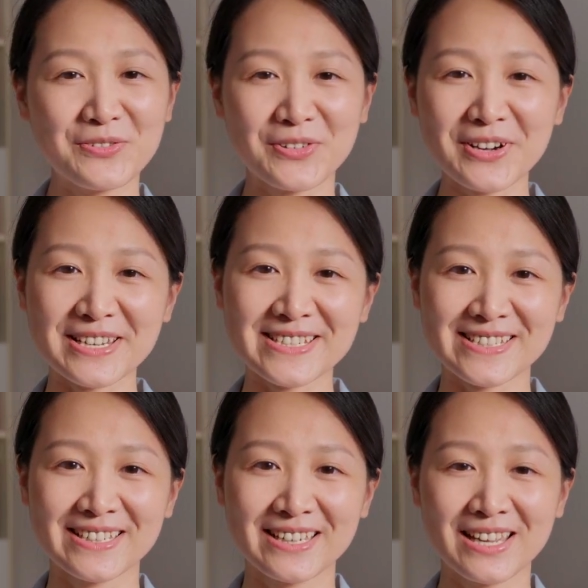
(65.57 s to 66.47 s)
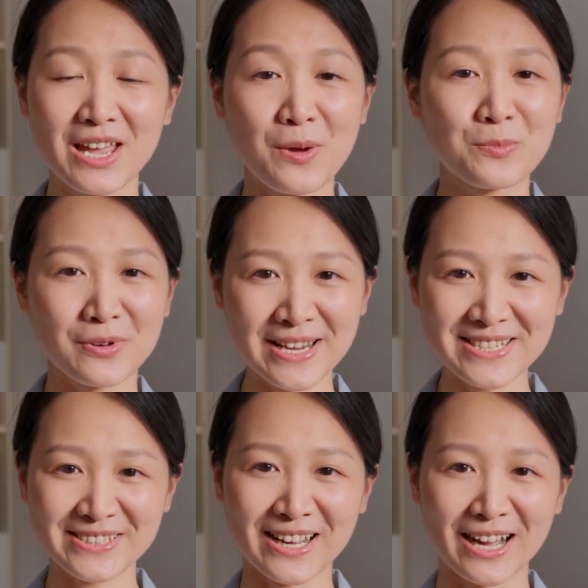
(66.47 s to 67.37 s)
First, pray
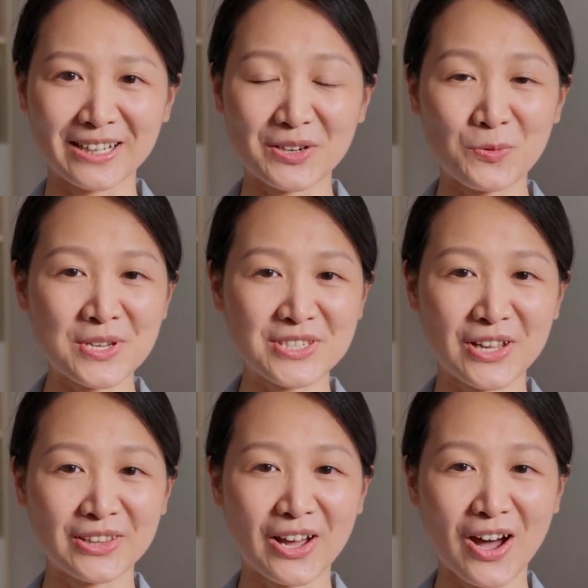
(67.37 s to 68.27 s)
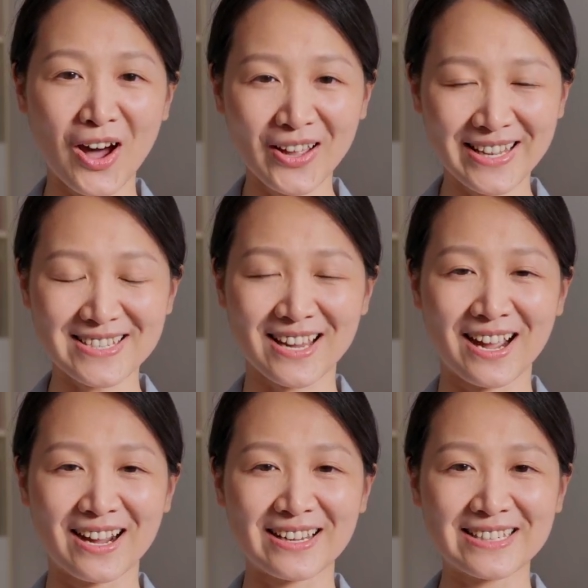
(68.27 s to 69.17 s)
to God with an honest
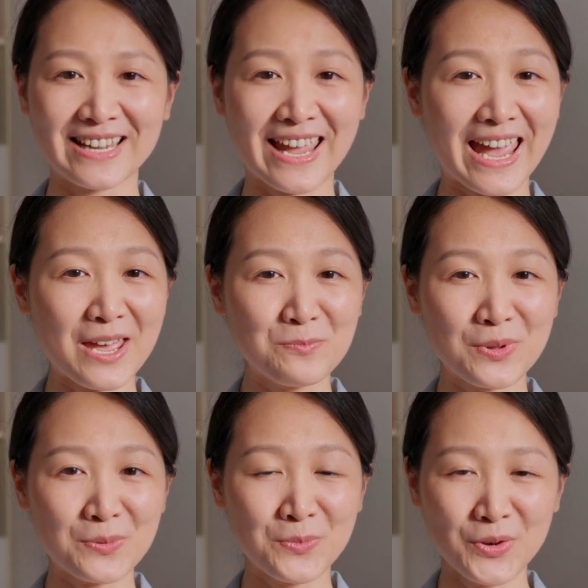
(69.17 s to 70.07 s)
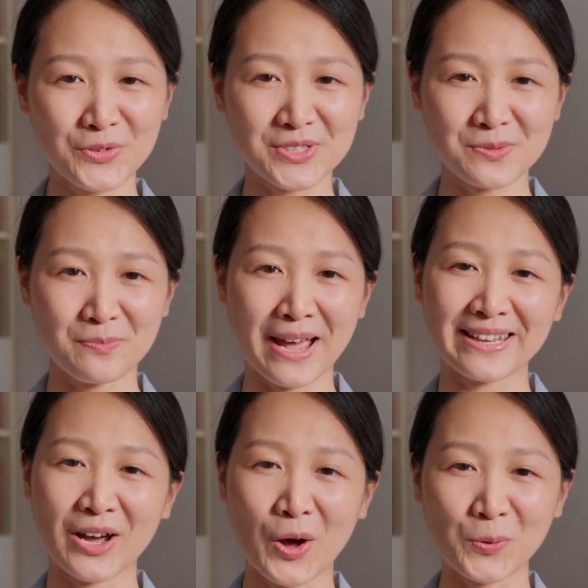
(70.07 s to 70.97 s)
heart and be moved by
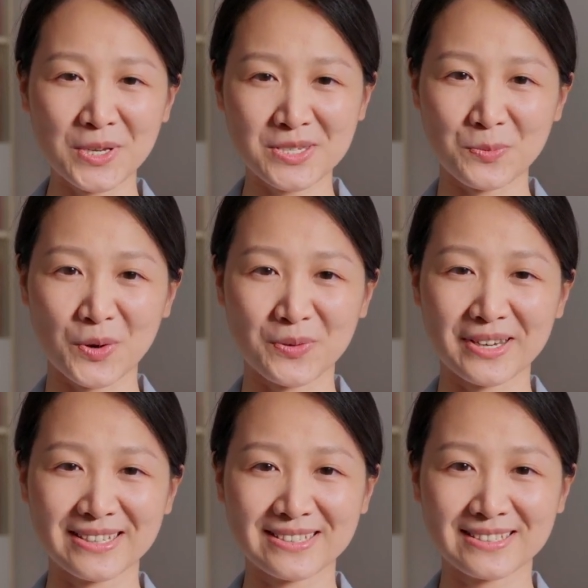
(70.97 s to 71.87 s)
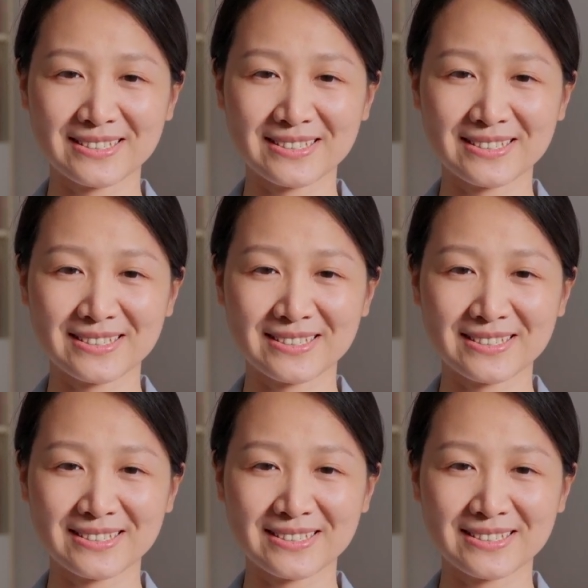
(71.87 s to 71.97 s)
the Holy Spirit.